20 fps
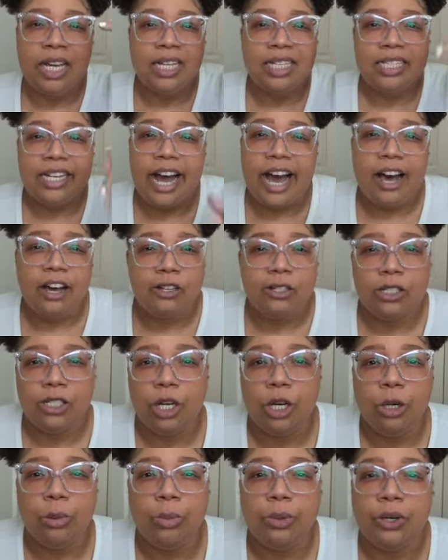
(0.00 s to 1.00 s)
dial
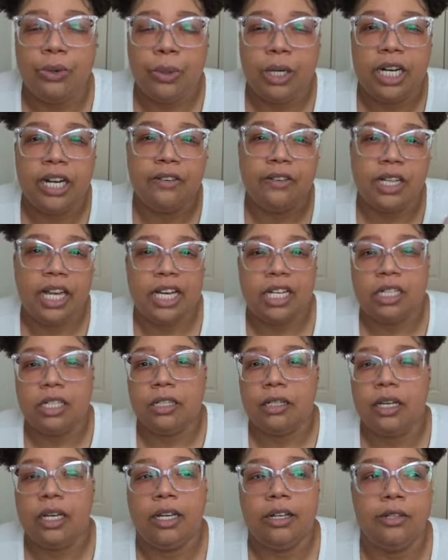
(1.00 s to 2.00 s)
soap or whatever, like
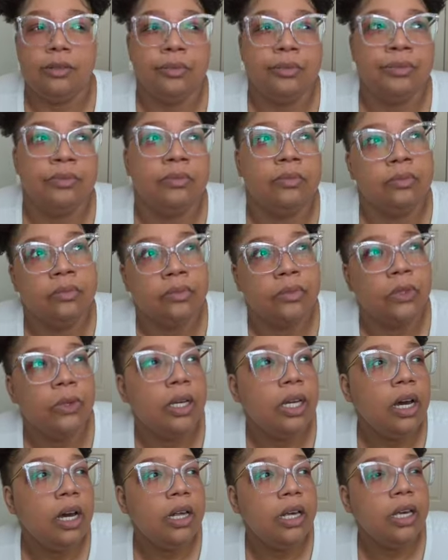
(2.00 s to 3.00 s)
a what do
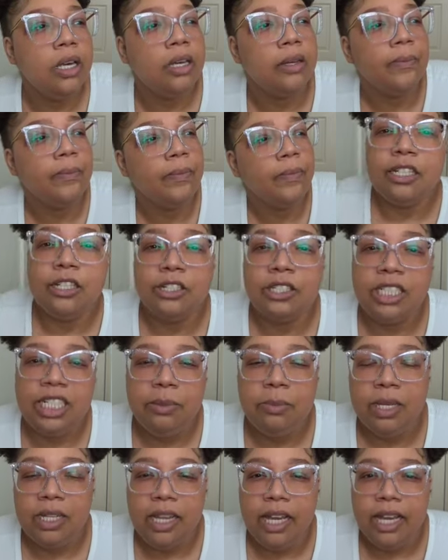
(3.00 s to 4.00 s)
you call it, little
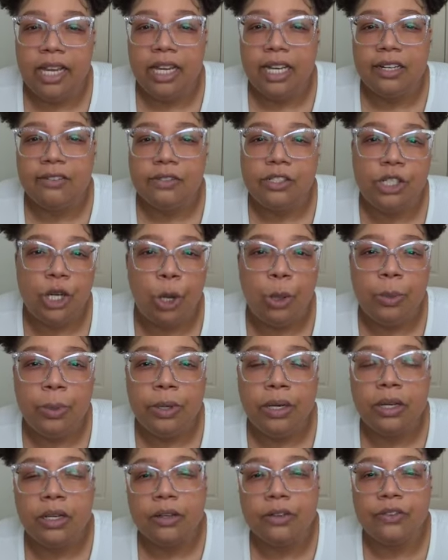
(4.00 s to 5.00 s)
cheapy thing of soap
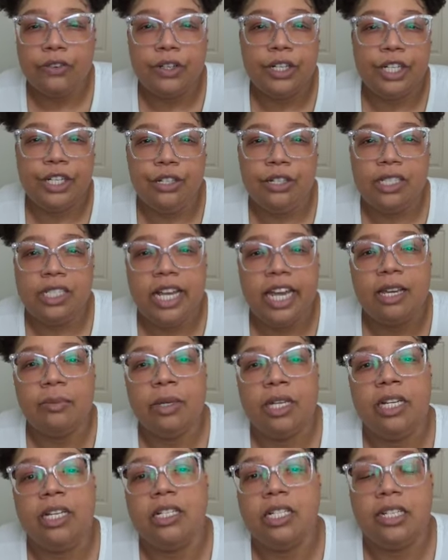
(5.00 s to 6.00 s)
for you to take,
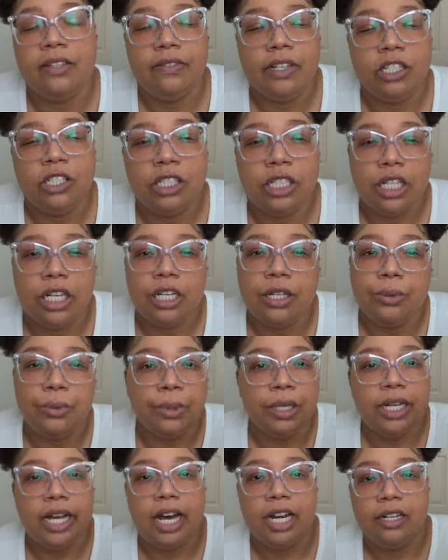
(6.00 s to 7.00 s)
because eventually you're going to
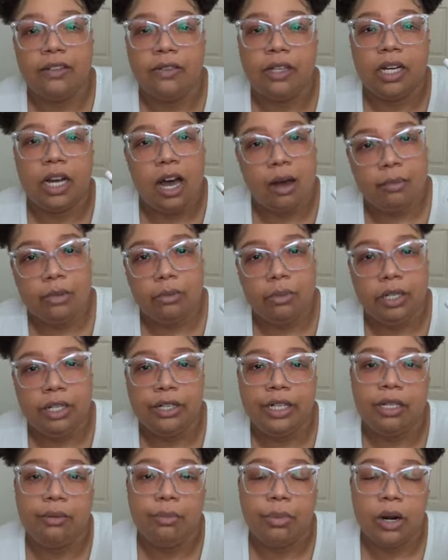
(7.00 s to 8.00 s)
run out of the
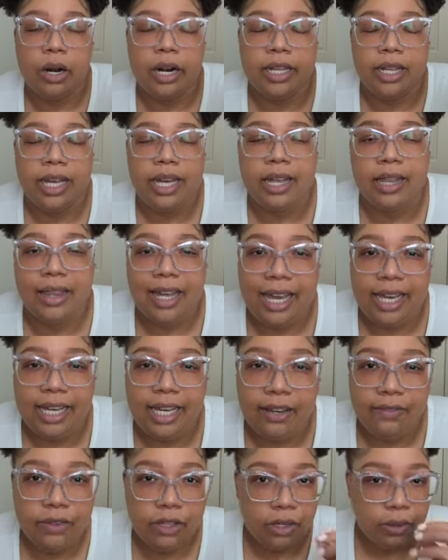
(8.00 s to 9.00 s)
complimentary bar that they
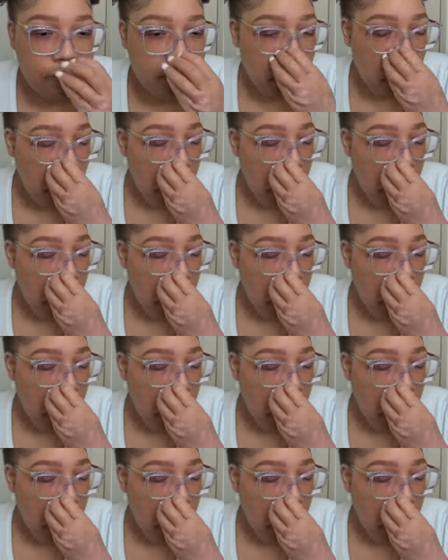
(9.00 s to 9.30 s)
give you.